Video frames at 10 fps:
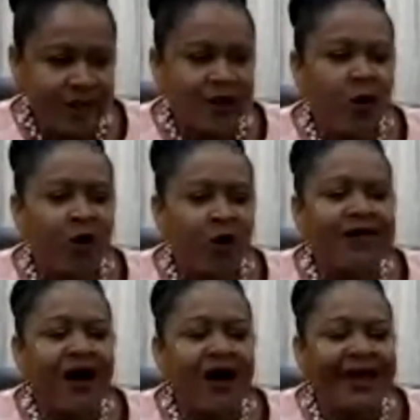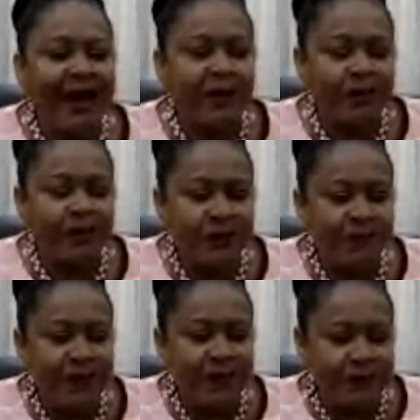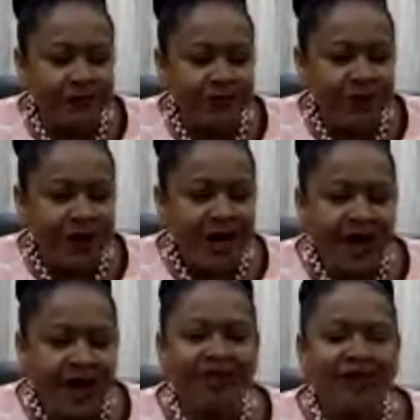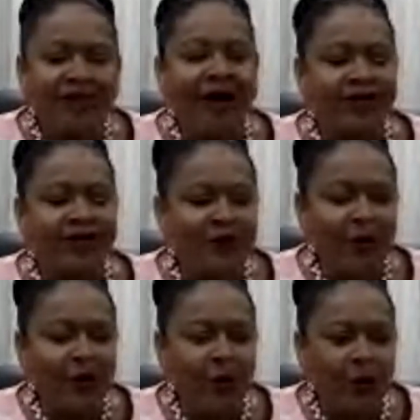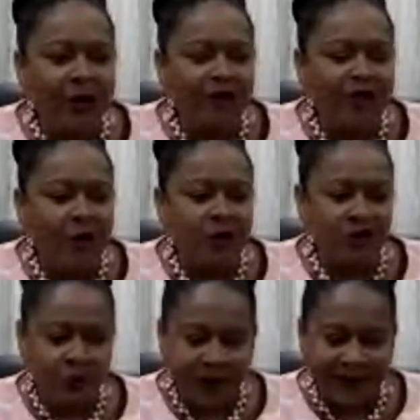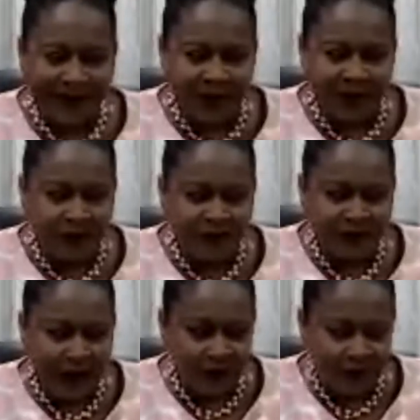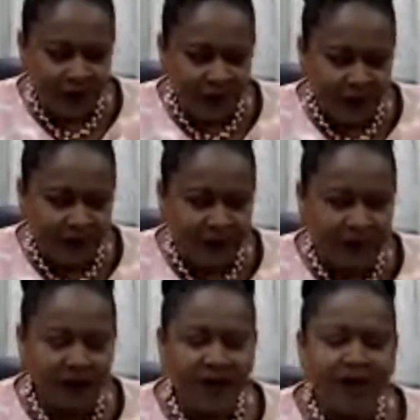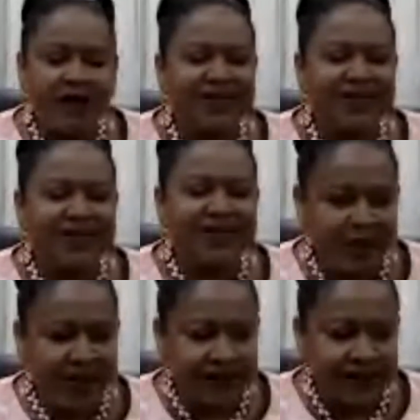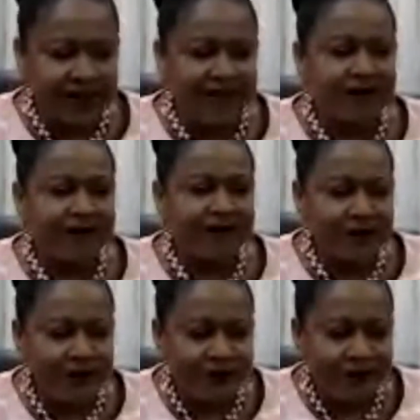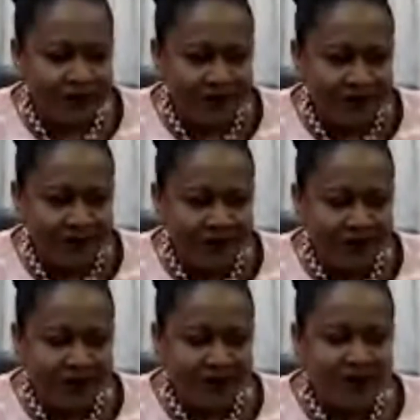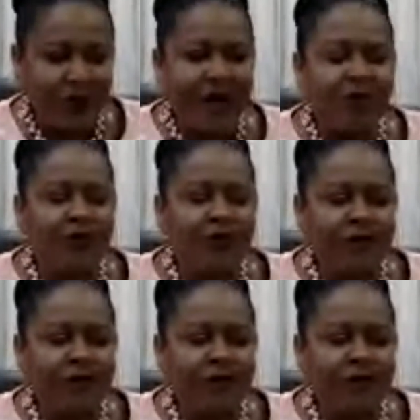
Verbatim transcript: because they are Caribbean people, and they are so looking forward to engaging with Caribbean people, especially at the level of the university. So I look